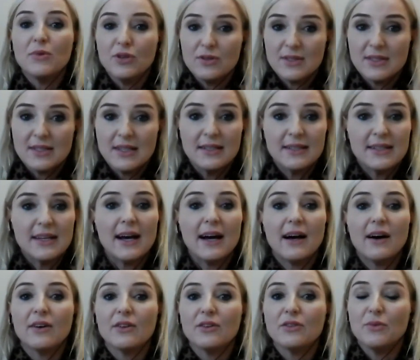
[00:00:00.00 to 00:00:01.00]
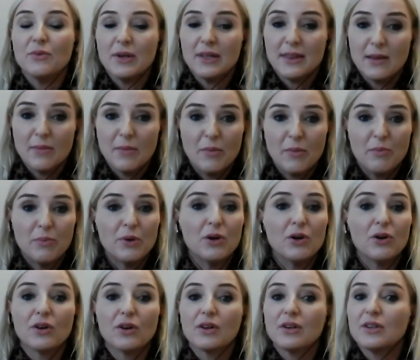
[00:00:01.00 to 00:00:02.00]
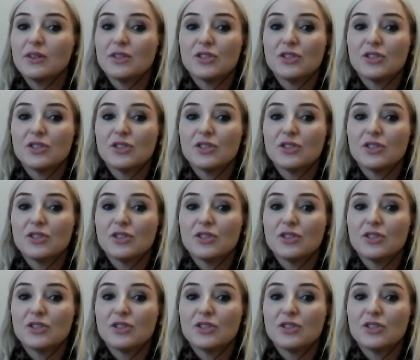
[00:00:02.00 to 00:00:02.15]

you sit down, read them a book,